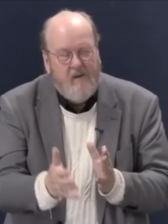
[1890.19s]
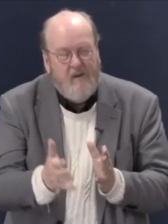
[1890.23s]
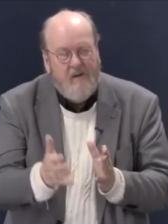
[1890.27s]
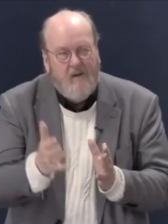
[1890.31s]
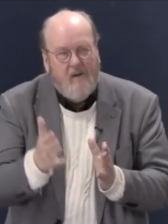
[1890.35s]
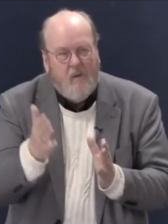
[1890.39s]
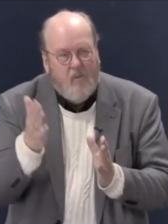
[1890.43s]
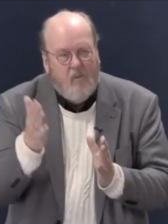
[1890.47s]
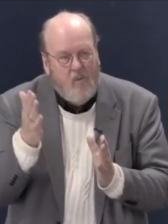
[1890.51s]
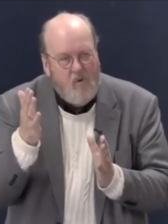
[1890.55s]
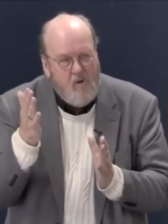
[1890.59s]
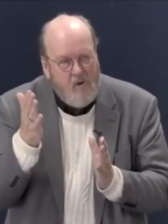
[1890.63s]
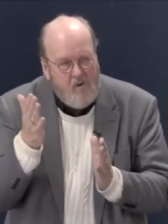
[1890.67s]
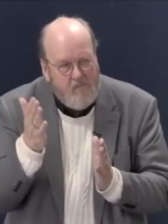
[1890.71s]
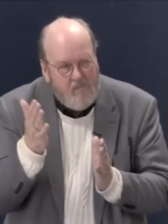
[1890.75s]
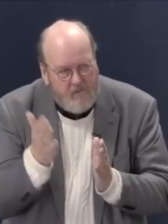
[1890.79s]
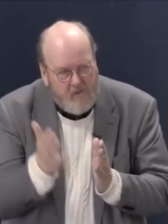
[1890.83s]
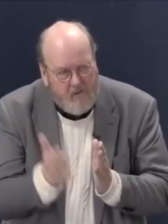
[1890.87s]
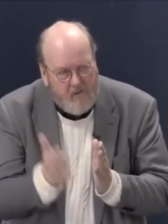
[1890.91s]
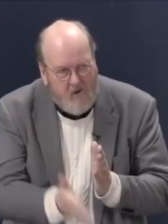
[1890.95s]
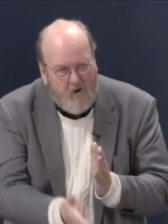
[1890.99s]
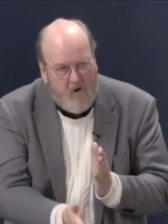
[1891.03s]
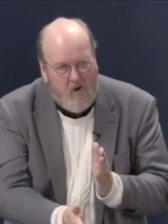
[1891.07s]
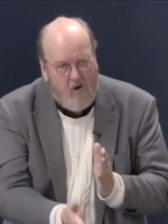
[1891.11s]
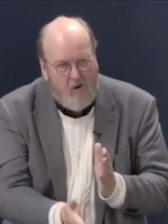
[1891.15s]
the word of
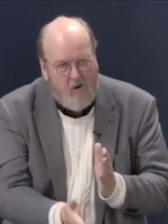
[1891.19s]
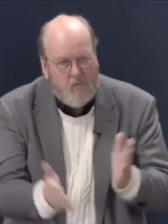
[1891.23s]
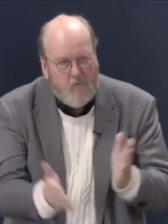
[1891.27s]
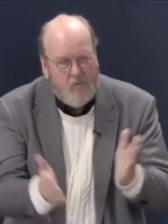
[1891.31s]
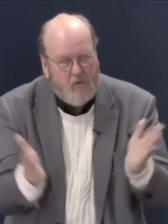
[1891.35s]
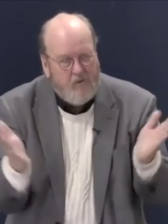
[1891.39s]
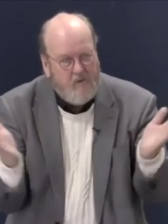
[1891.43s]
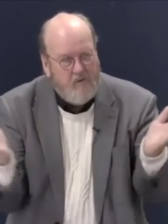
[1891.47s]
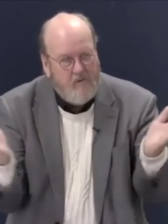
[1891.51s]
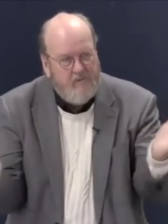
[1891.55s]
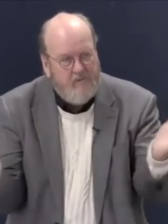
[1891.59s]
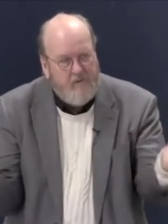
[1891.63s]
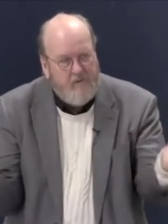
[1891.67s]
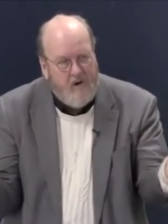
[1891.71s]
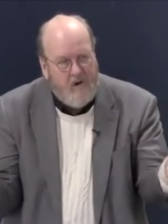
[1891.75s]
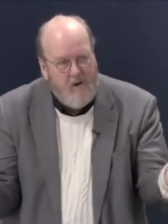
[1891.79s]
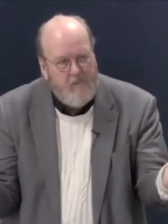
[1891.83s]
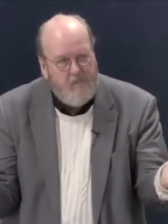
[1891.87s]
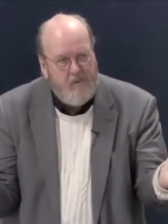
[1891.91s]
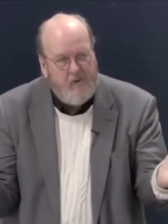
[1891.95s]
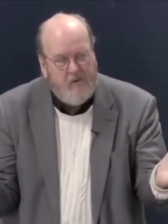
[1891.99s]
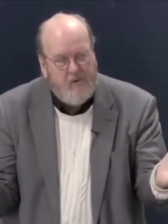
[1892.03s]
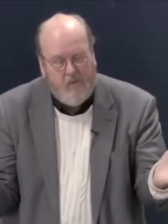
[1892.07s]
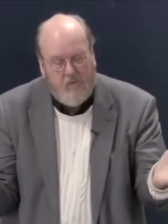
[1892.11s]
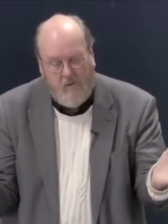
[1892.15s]
God will divide
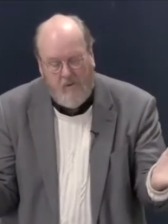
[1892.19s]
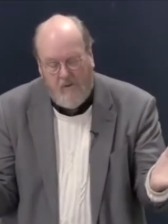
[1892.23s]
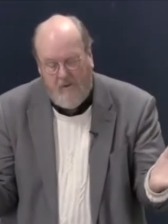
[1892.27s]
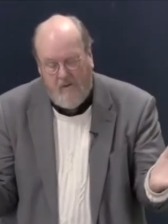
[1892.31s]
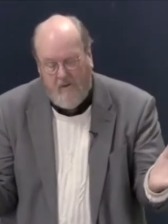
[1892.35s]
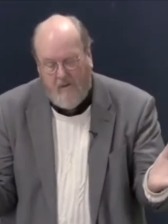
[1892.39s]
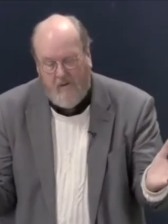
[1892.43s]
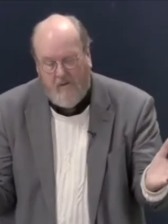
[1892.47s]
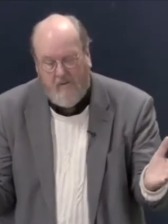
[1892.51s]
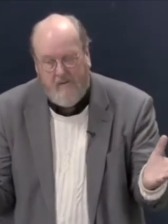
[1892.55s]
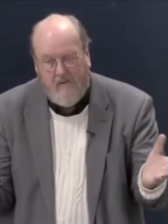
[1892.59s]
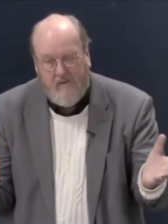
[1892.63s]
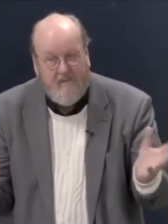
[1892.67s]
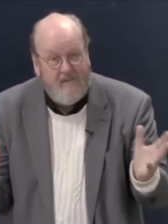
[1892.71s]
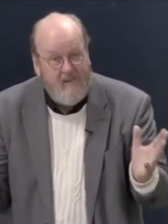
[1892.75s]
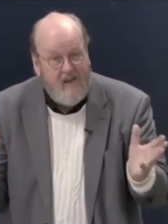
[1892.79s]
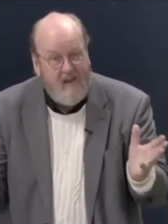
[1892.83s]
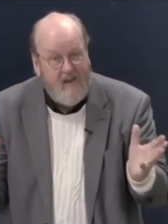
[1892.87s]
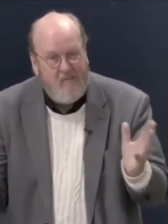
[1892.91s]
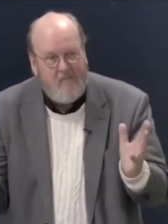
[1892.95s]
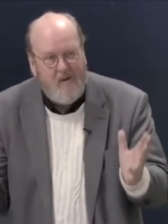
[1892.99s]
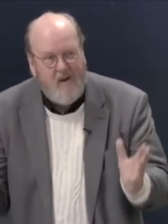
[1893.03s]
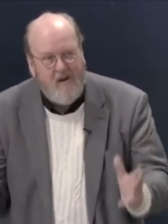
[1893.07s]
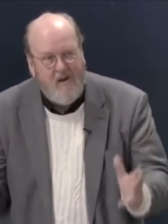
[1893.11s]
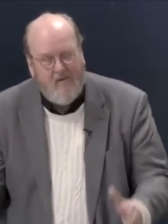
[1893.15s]
between those. Isn't
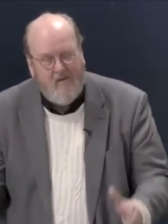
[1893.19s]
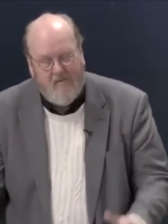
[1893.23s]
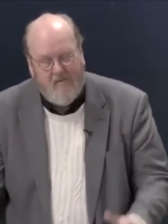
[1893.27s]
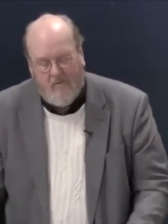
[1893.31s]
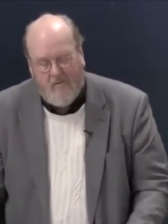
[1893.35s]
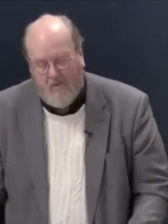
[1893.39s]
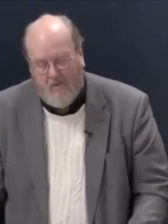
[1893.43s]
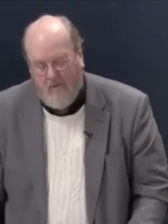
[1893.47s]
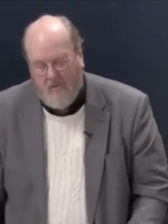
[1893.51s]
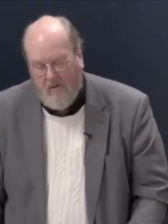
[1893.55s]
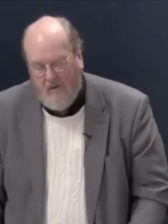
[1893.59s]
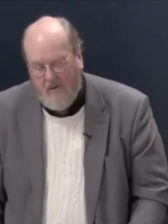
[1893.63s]
that powerful?